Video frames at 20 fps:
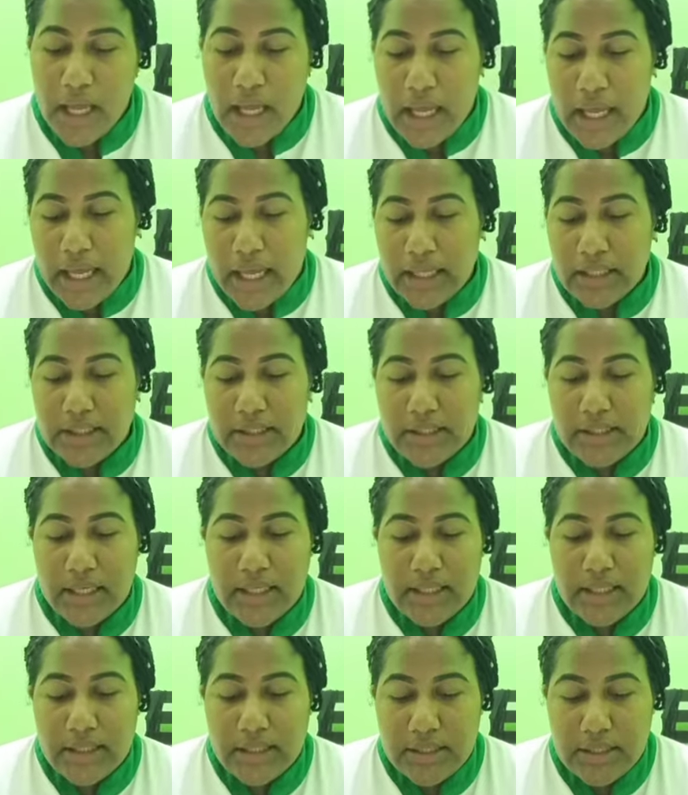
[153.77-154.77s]
it
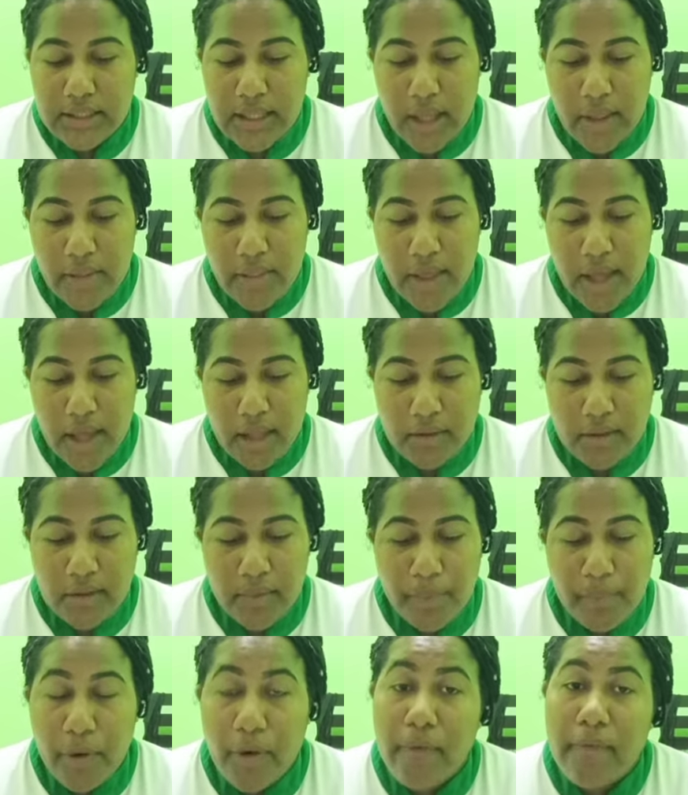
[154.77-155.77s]
says that the
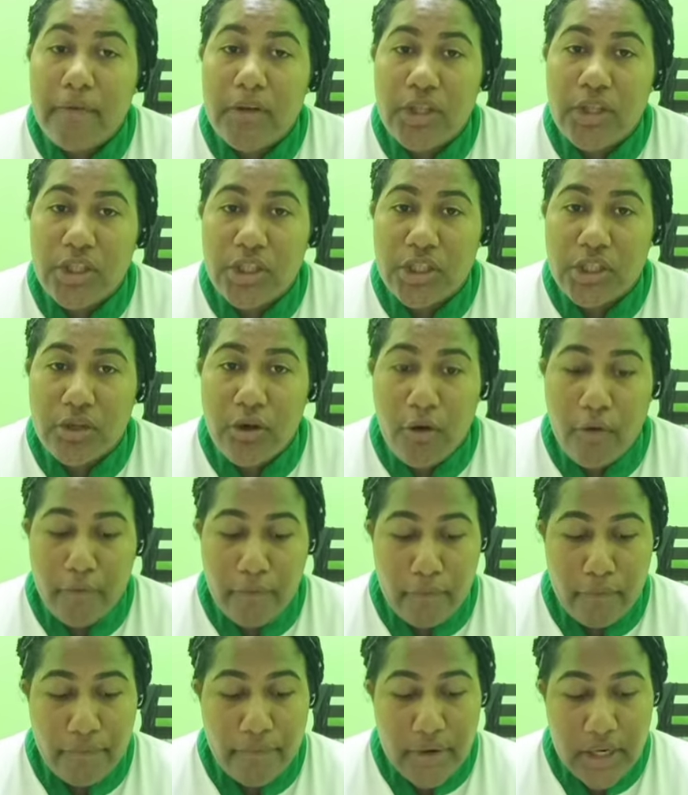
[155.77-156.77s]
provision
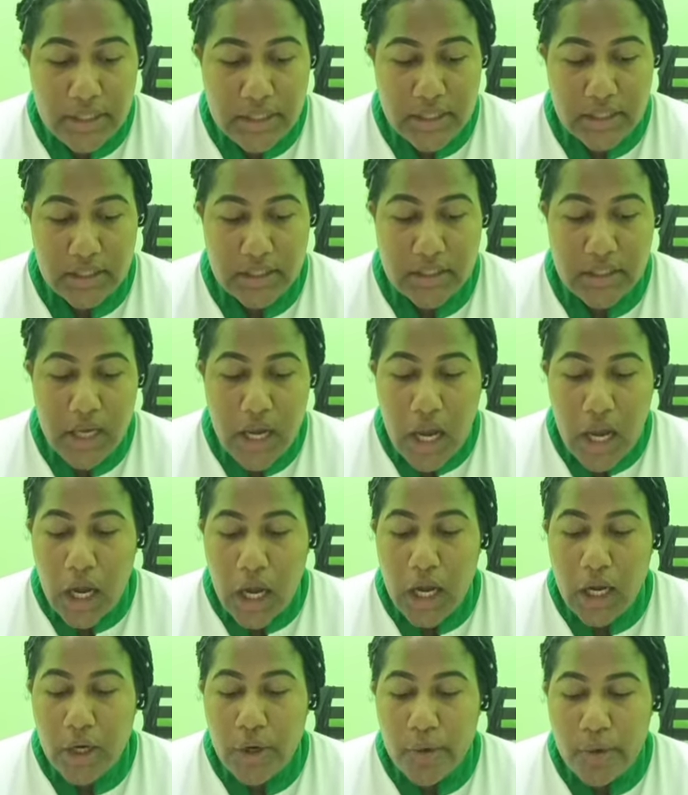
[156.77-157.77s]
of written
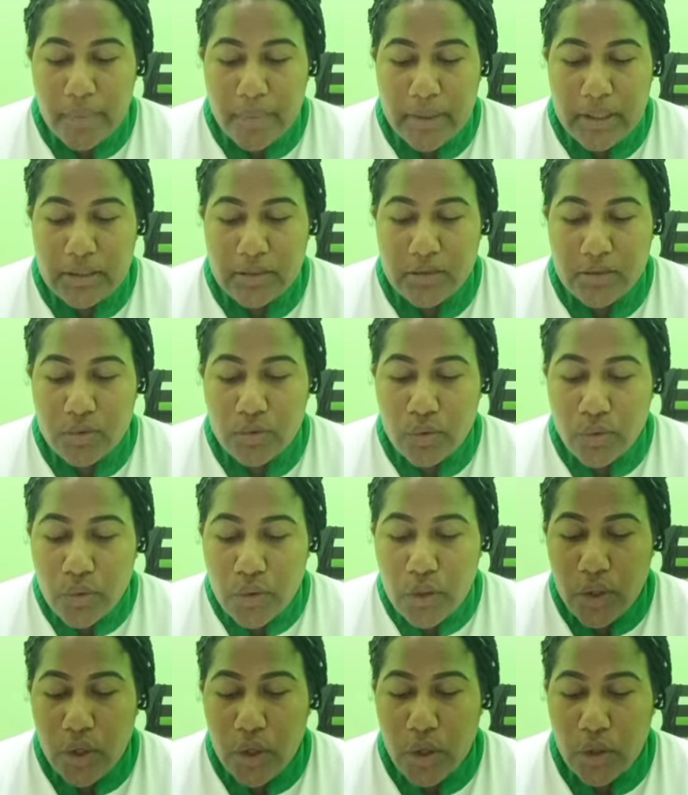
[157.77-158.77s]
agreement to
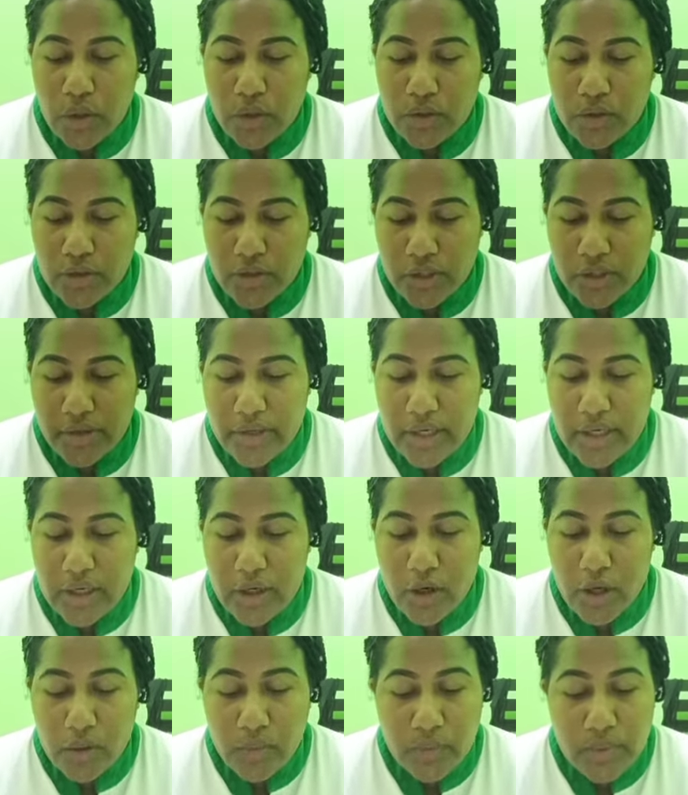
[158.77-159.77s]
the contrary,
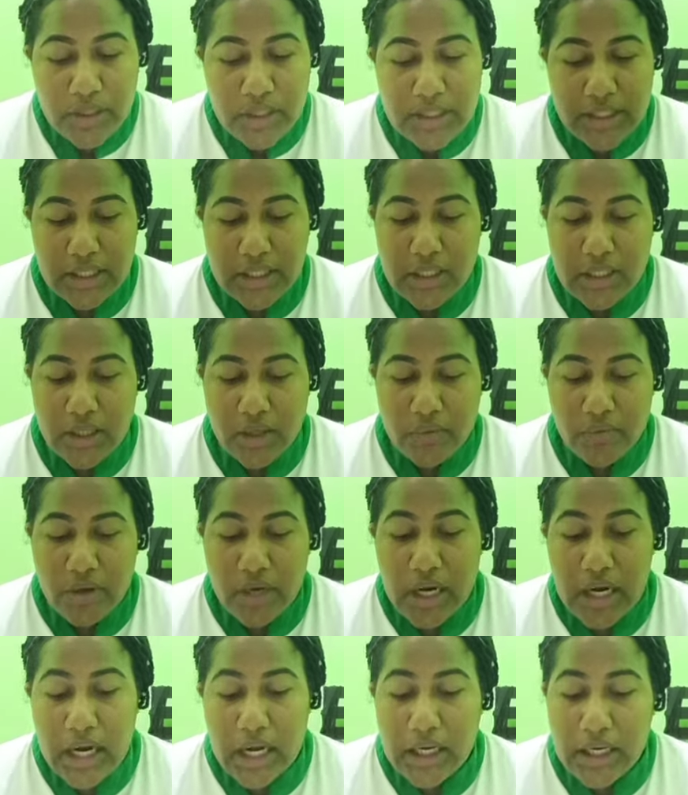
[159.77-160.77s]
notwithstanding and
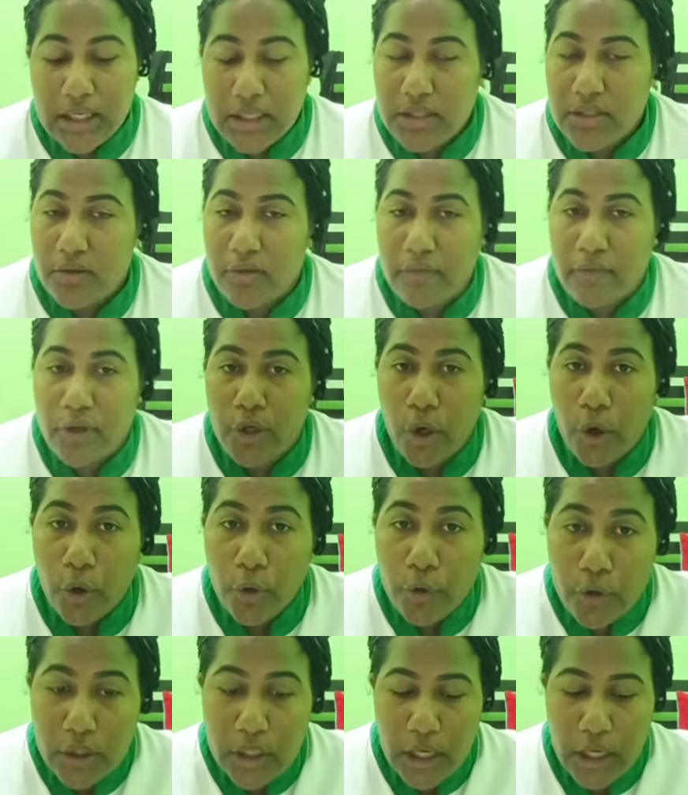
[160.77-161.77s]
regardless of the
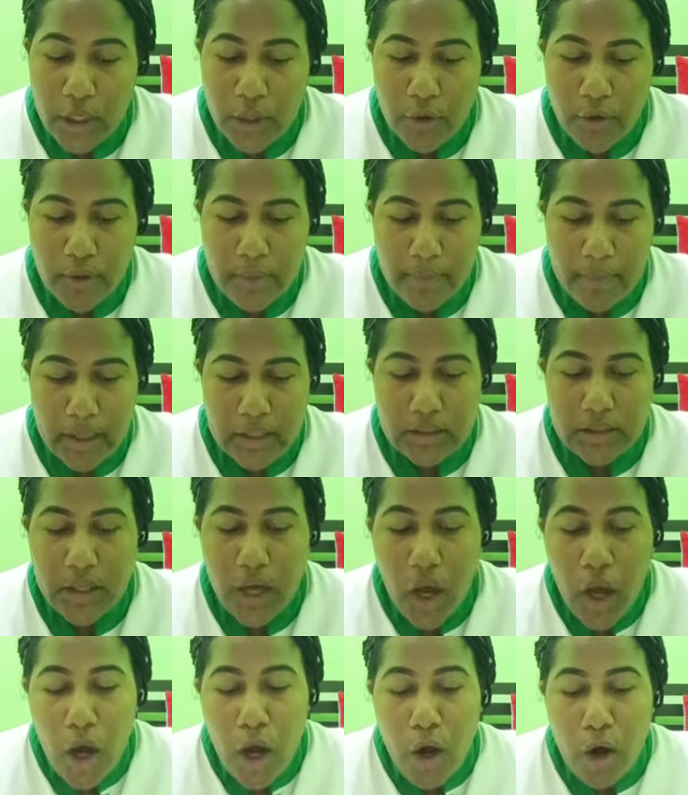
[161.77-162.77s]
oral agreement
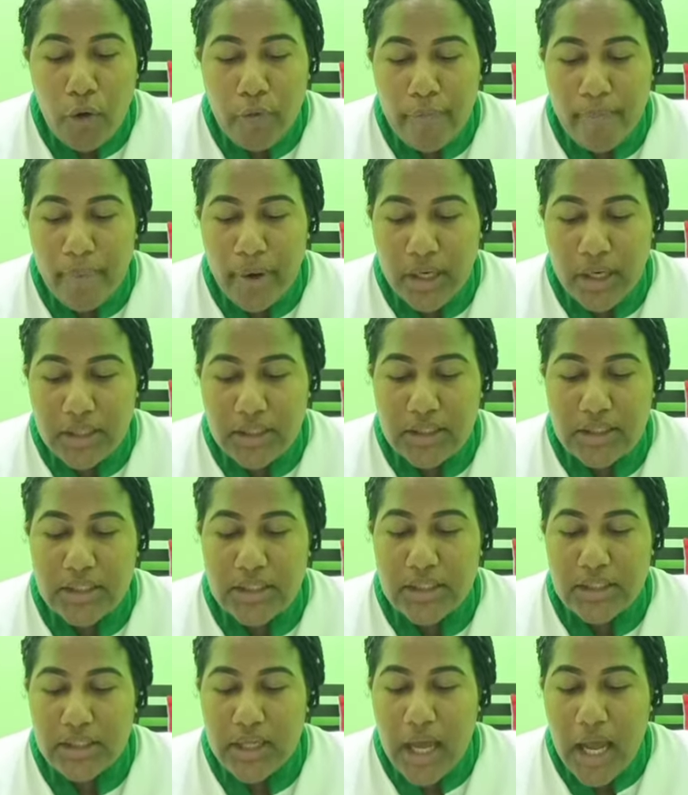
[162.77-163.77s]
of
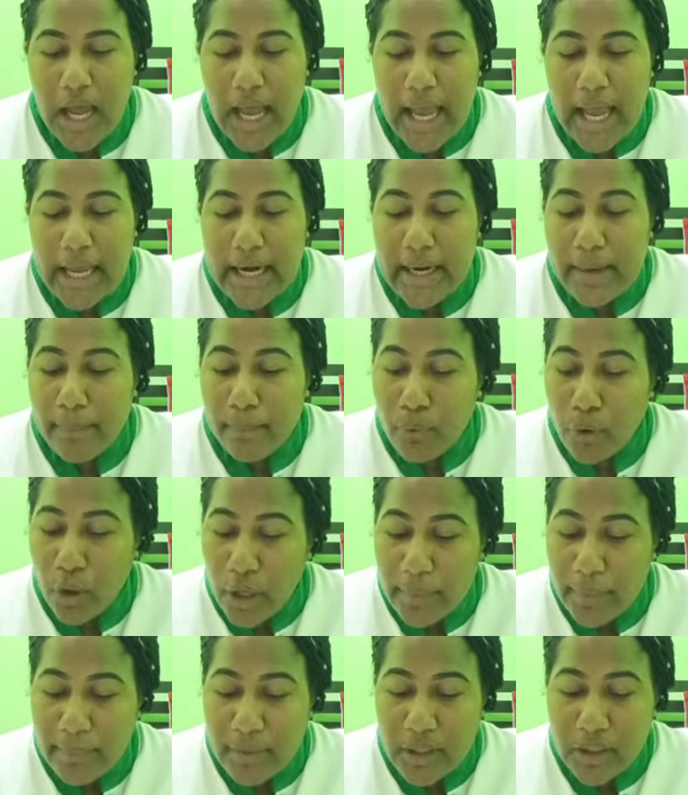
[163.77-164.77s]
parties, an
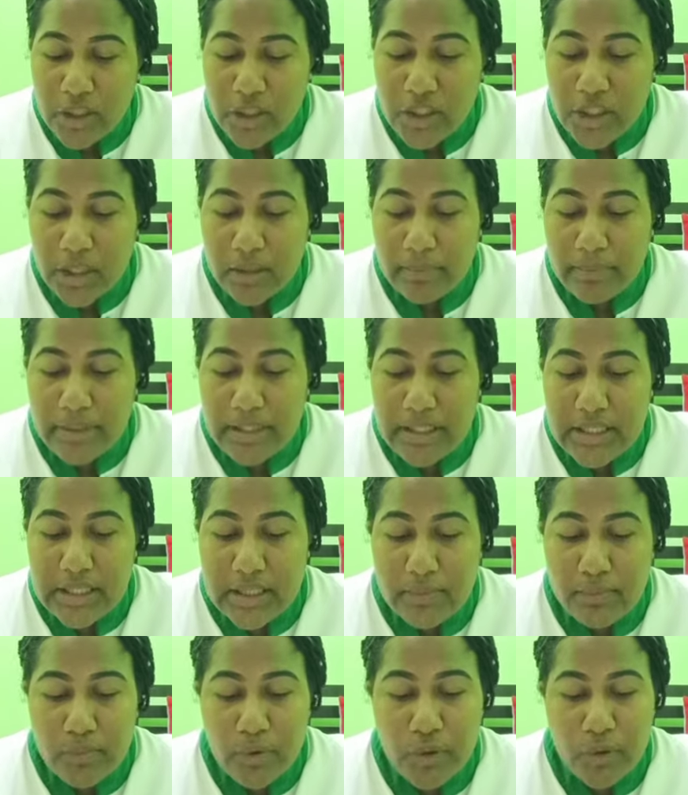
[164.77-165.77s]
employment shall be
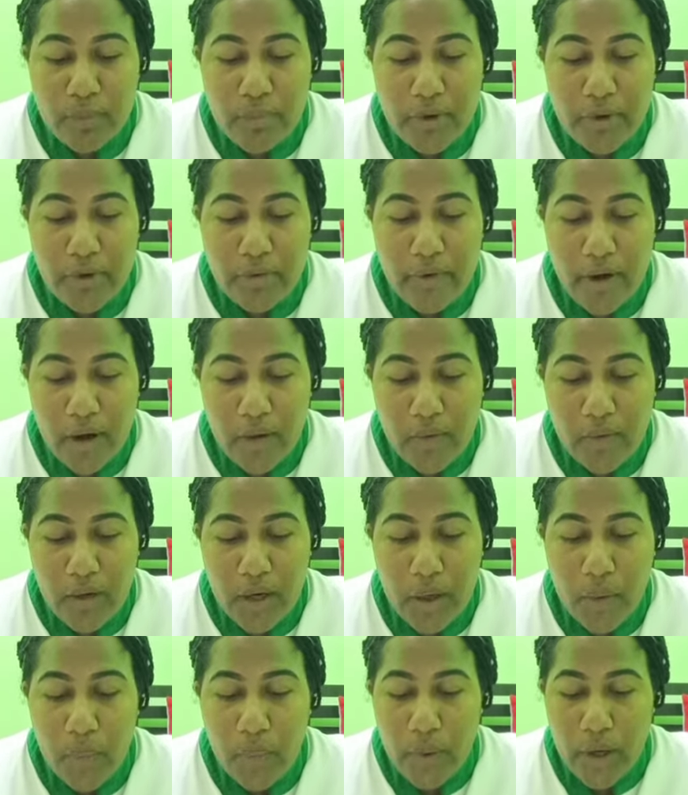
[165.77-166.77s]
deemed to be
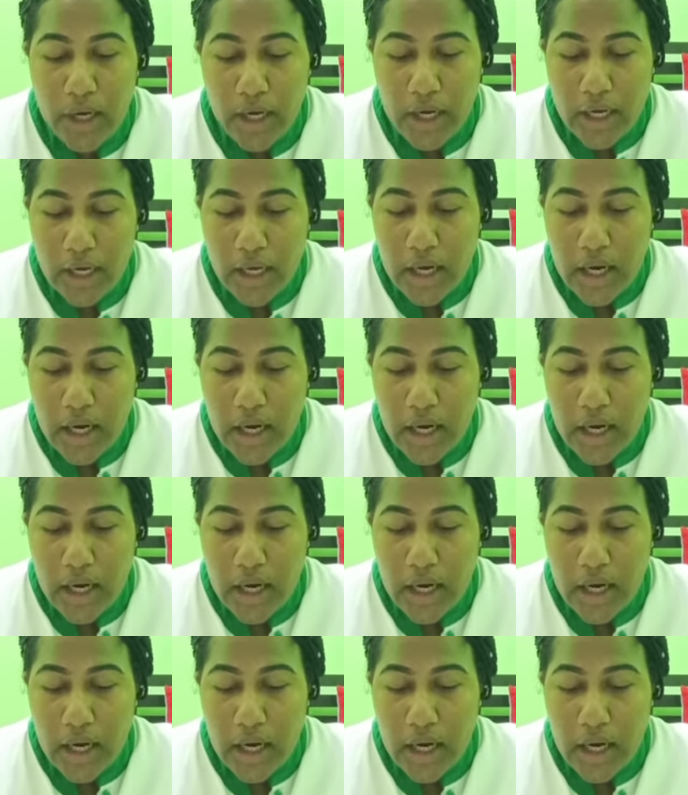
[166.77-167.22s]
regular where